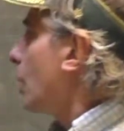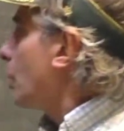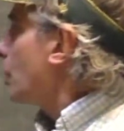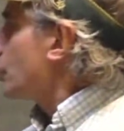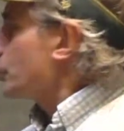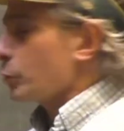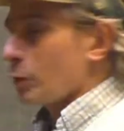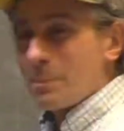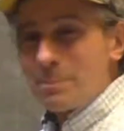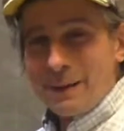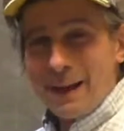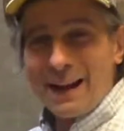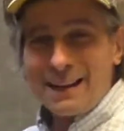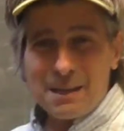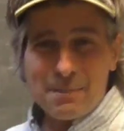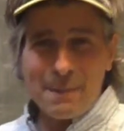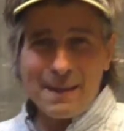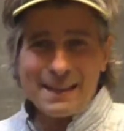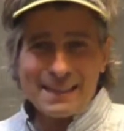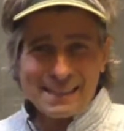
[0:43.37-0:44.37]
So it kind
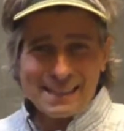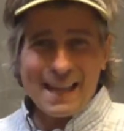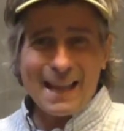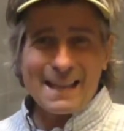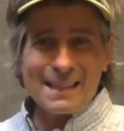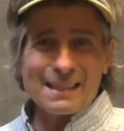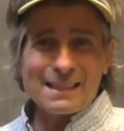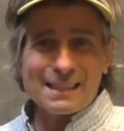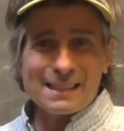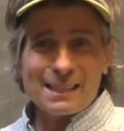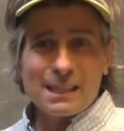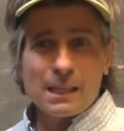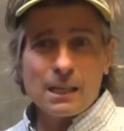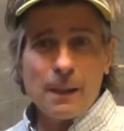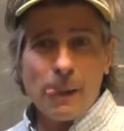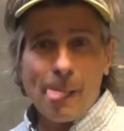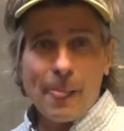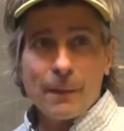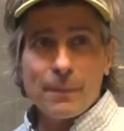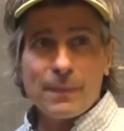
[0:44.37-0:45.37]
of makes sense
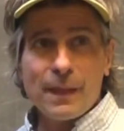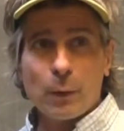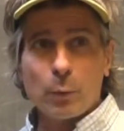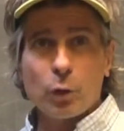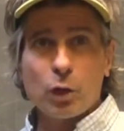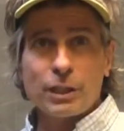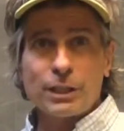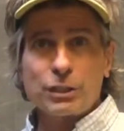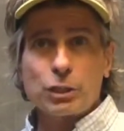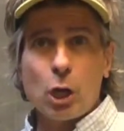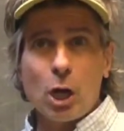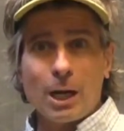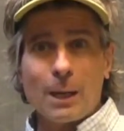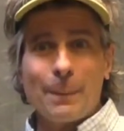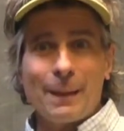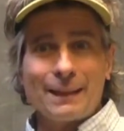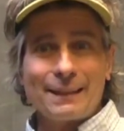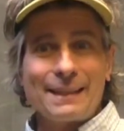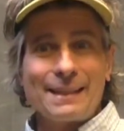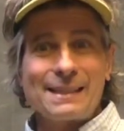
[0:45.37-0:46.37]
that we're going to talk
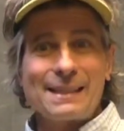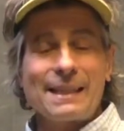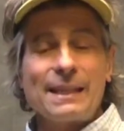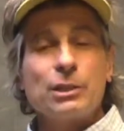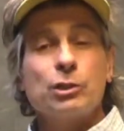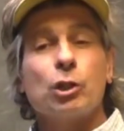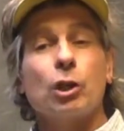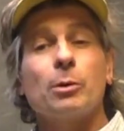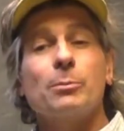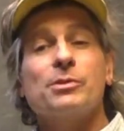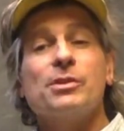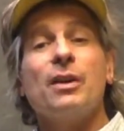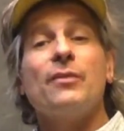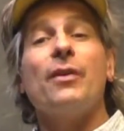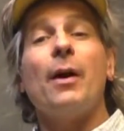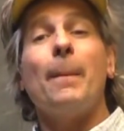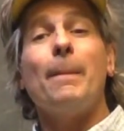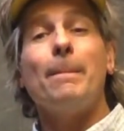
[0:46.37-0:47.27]
about this in terms of